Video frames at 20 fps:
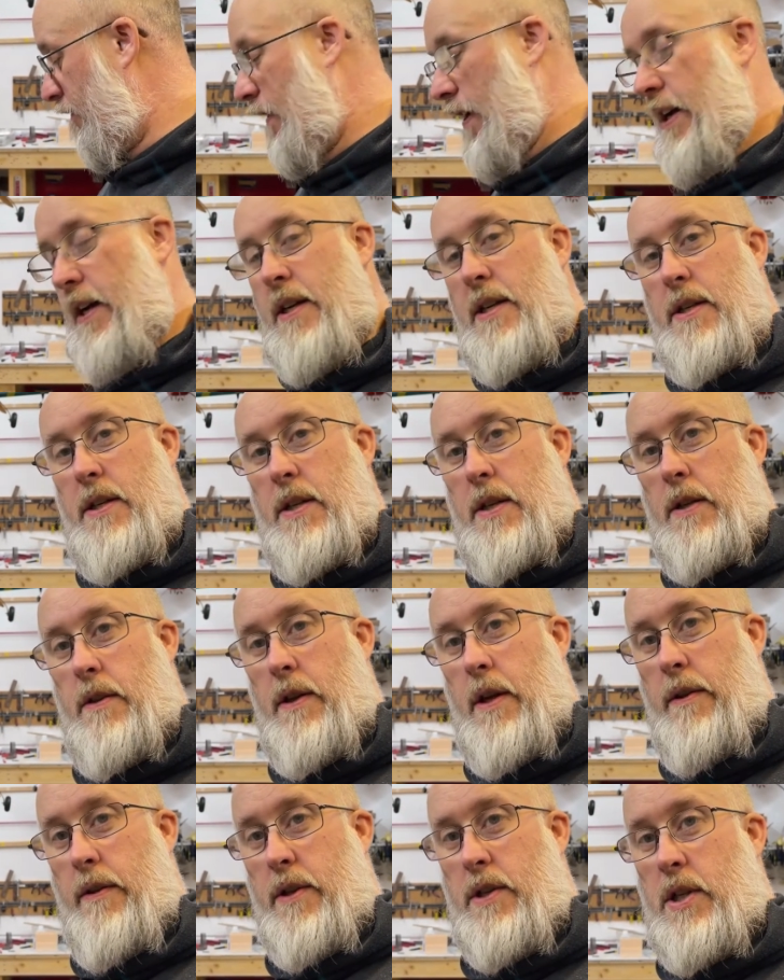face,
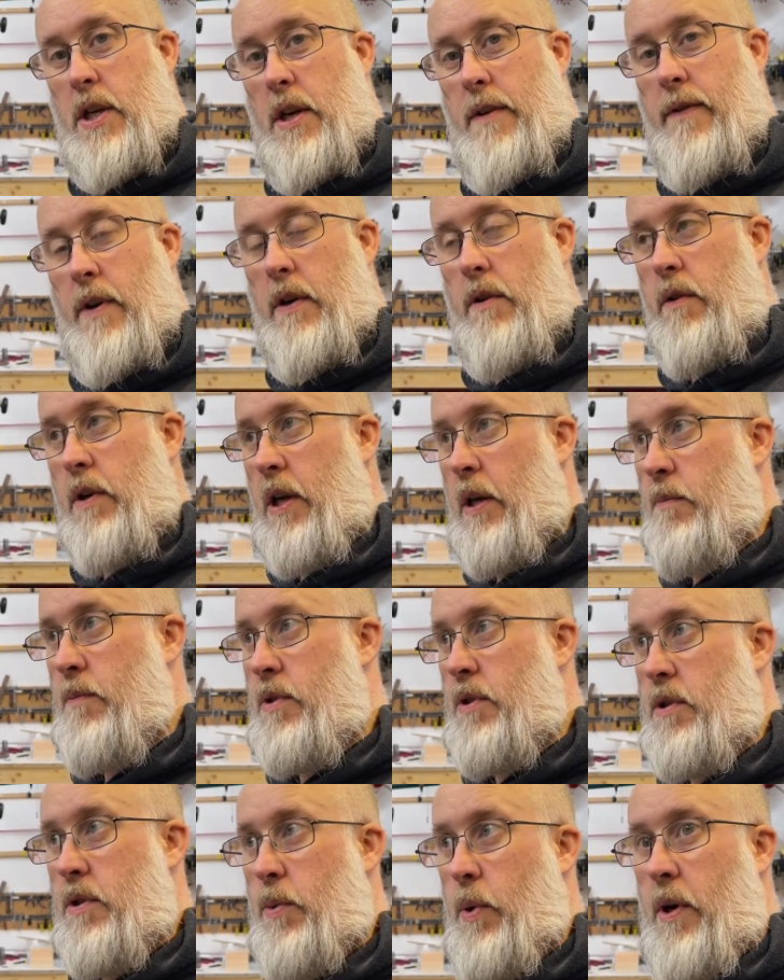and the servo
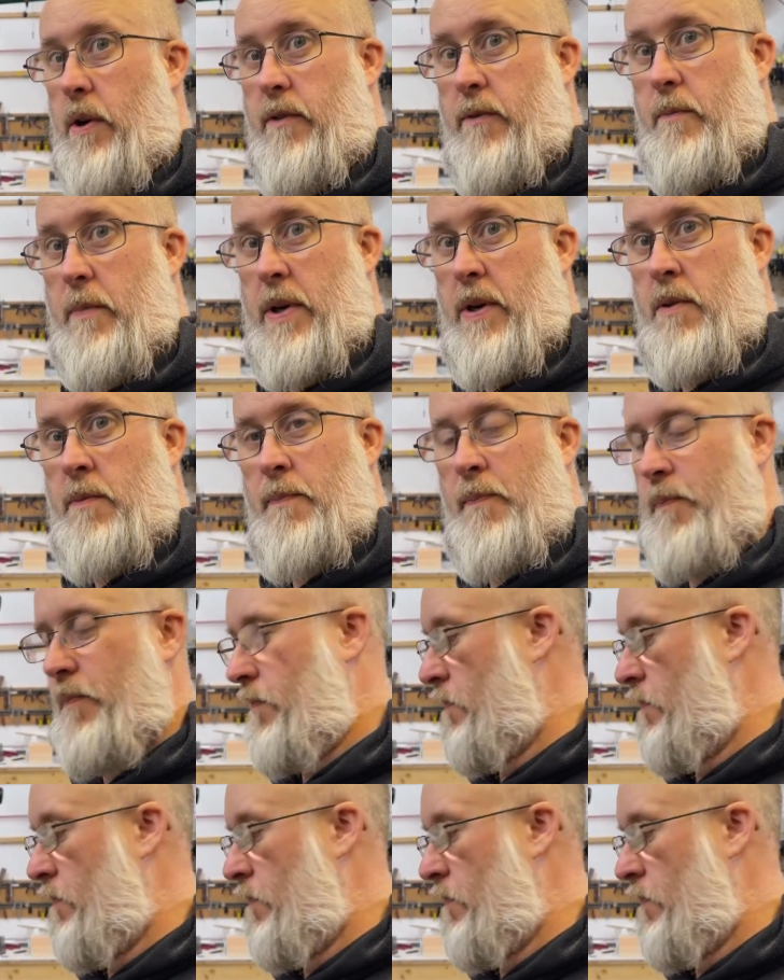comes to 12 mil.